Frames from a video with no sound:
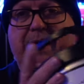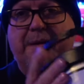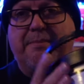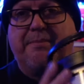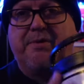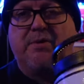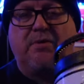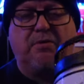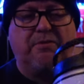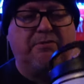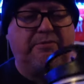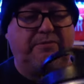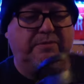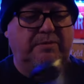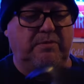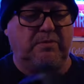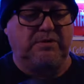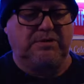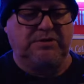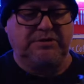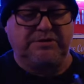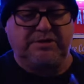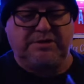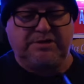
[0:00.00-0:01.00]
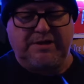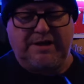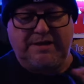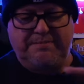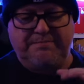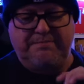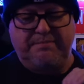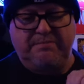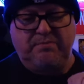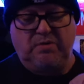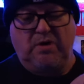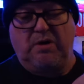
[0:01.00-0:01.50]
up north, which is a shame.
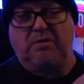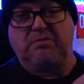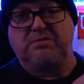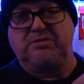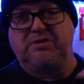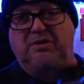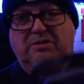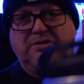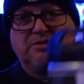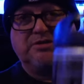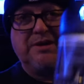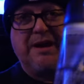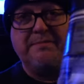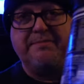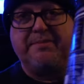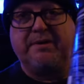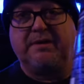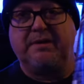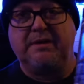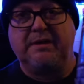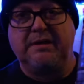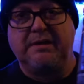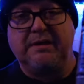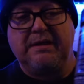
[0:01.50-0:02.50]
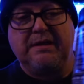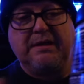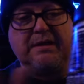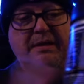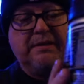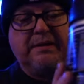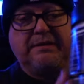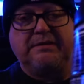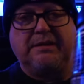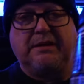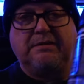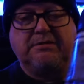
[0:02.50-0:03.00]
Well, it's not a shame, but
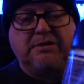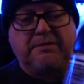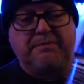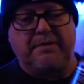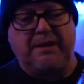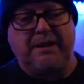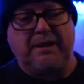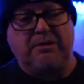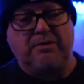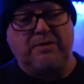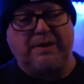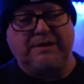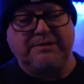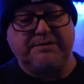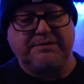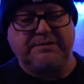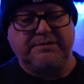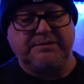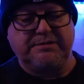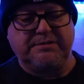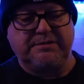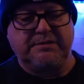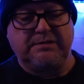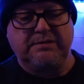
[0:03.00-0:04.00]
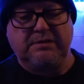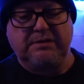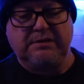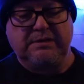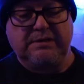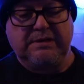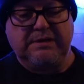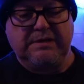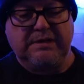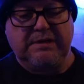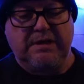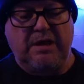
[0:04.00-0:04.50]
they don't do it in my local Asda's.
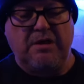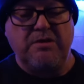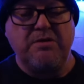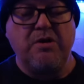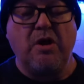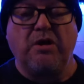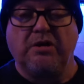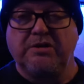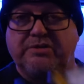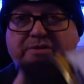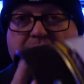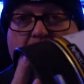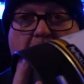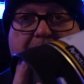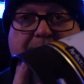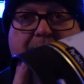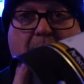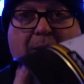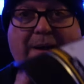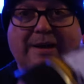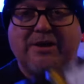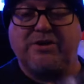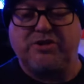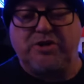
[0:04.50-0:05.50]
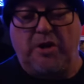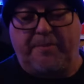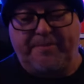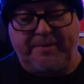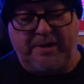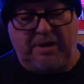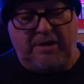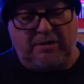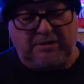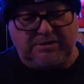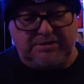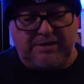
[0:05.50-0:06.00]
Not that I go out shopping
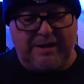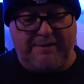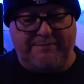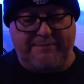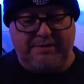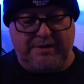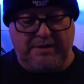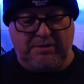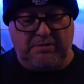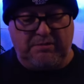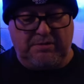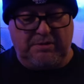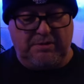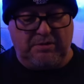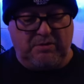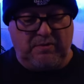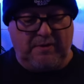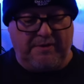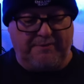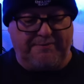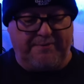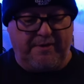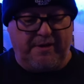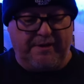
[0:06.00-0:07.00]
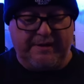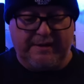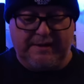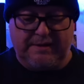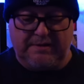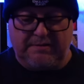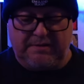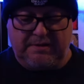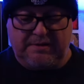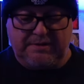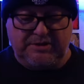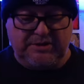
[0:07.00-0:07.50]
a lot, so I'll have a little look when I find
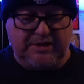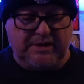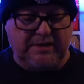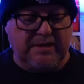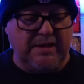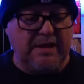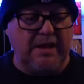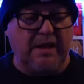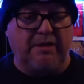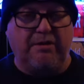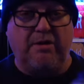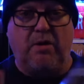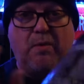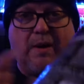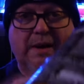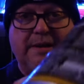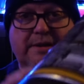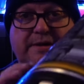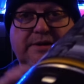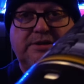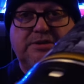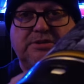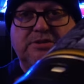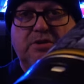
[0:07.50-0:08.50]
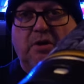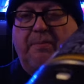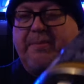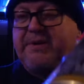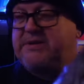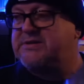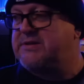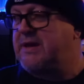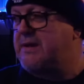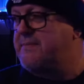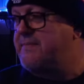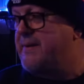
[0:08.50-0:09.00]
out, when I check. I've got one of this has got to be
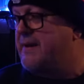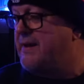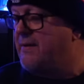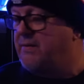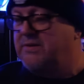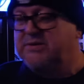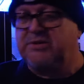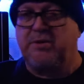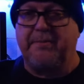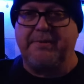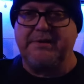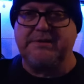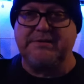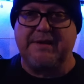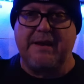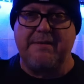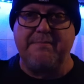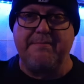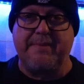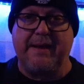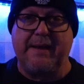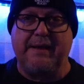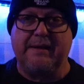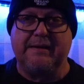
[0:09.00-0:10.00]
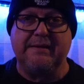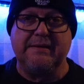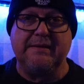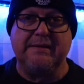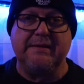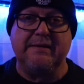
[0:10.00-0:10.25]
sent back, the other one's got to be sent back.